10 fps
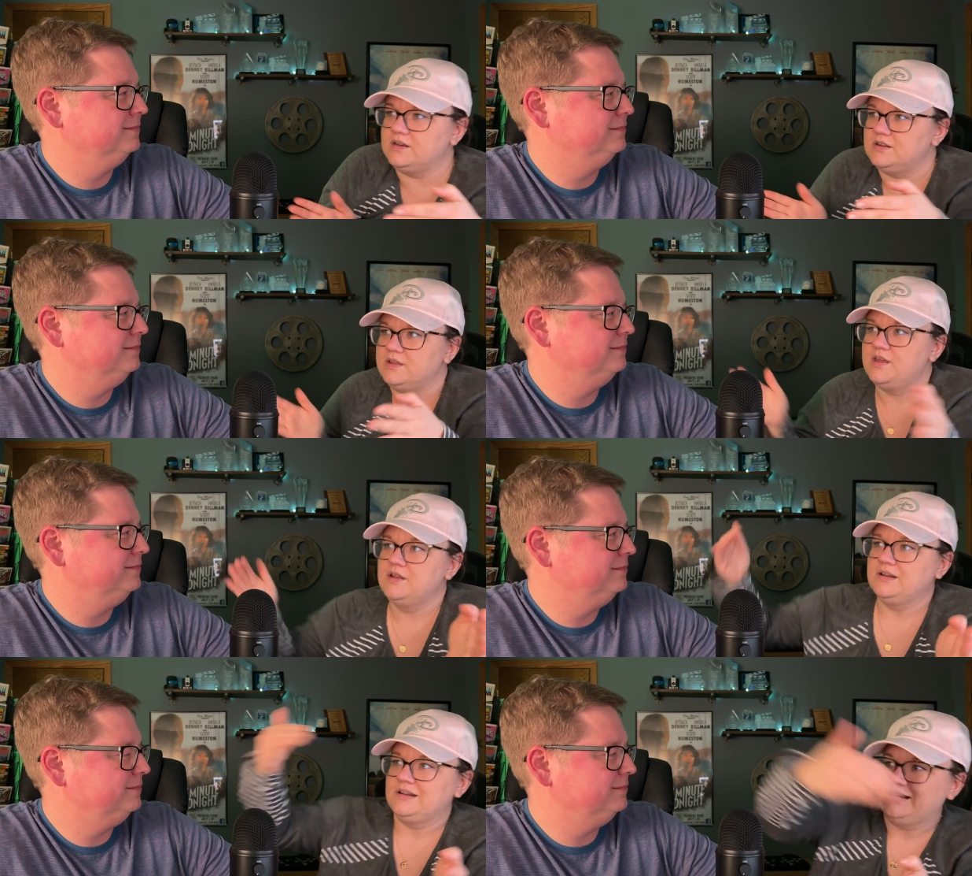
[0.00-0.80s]
Speaker 1: going to
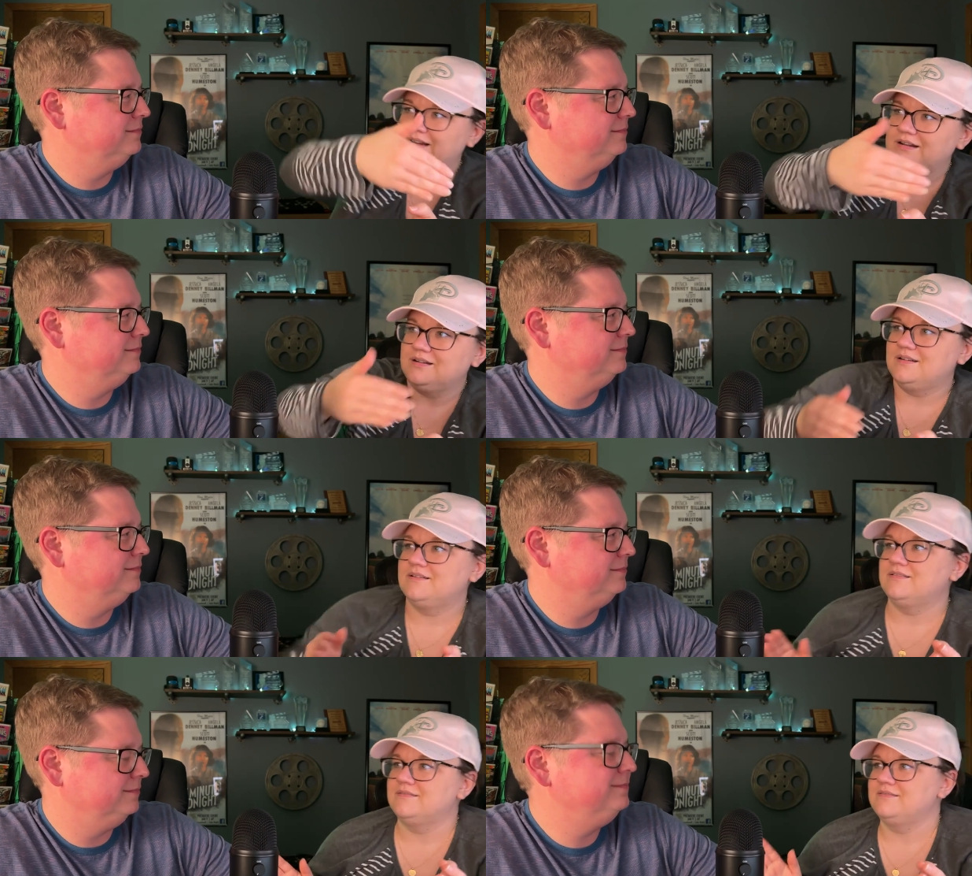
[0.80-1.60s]

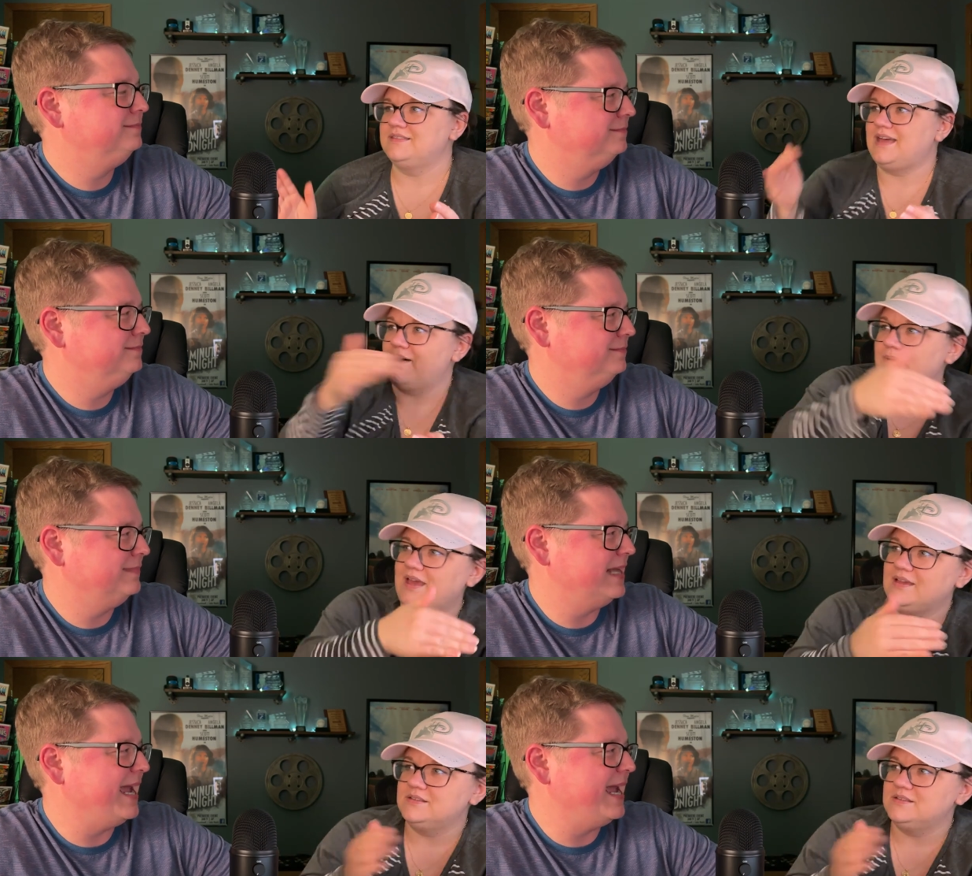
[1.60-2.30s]
that way.